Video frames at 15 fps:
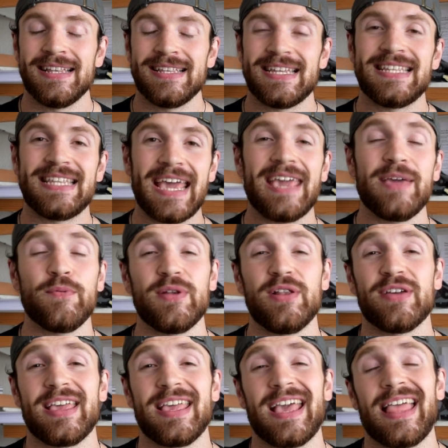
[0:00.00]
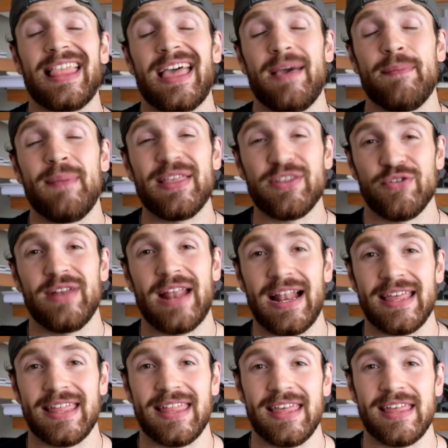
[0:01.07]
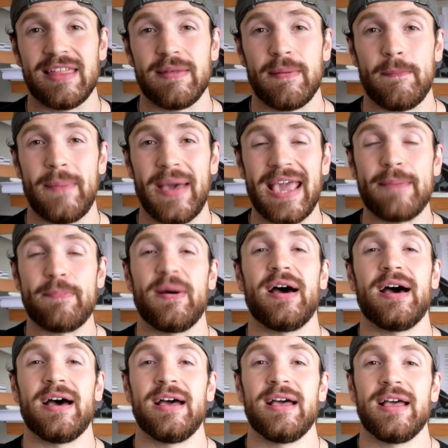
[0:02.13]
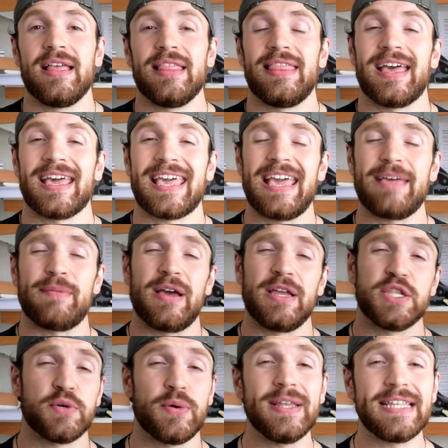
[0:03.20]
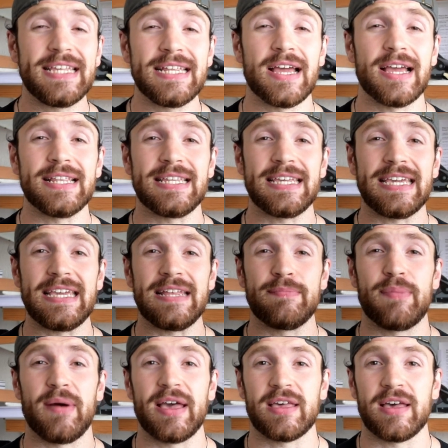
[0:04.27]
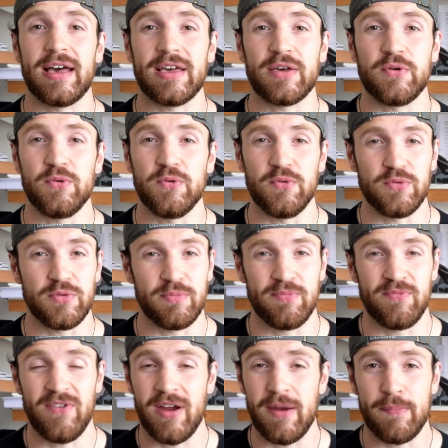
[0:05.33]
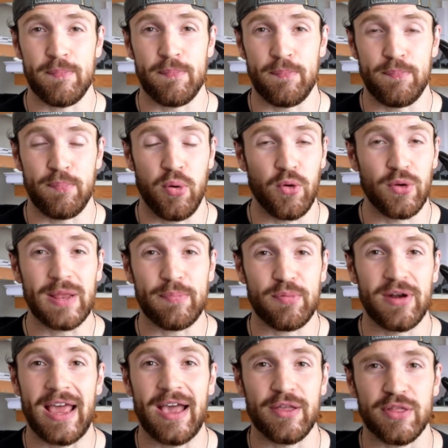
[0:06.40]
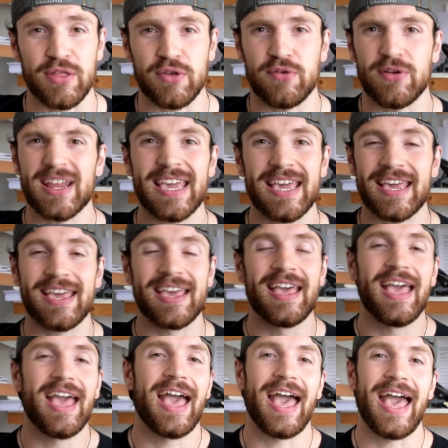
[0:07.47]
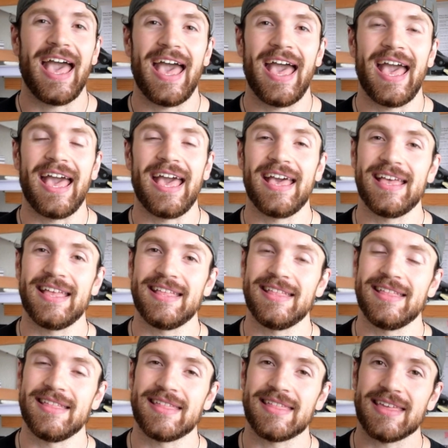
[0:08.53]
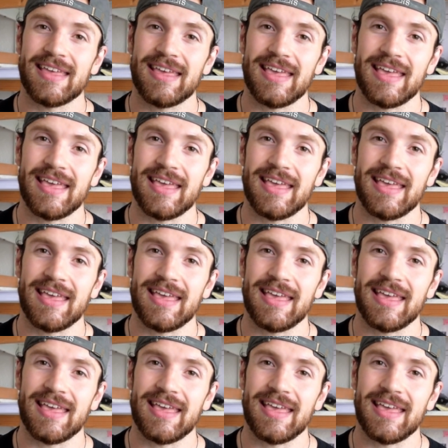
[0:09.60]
Today we're looking at that meta-analysis paper that came out in 2019 by a guy called, very poorly pronounced, Grigic, and